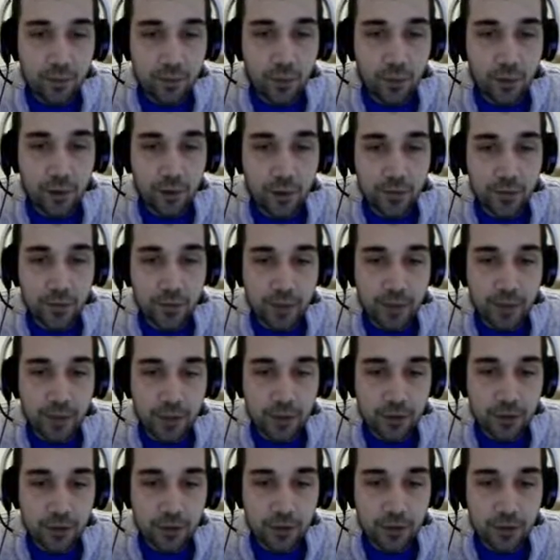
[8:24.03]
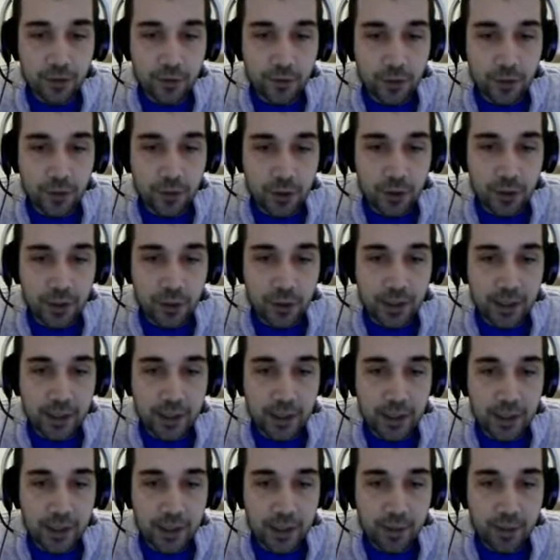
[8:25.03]
one of your main sources of food, which is why
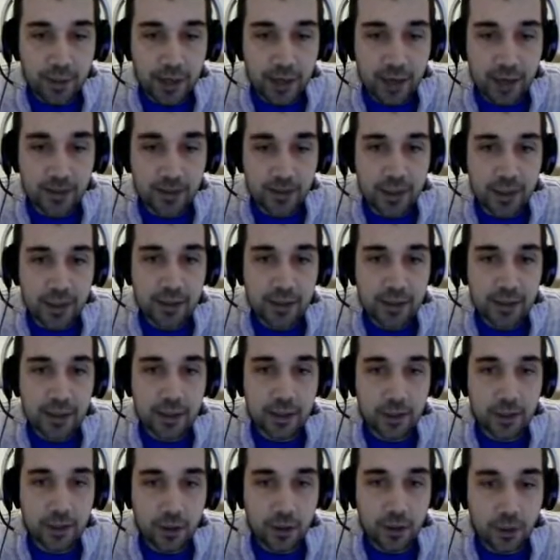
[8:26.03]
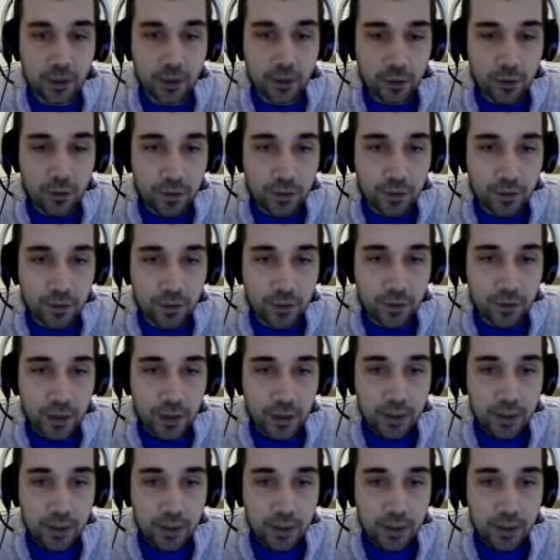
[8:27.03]
taking the Pan of Destiny is so useful,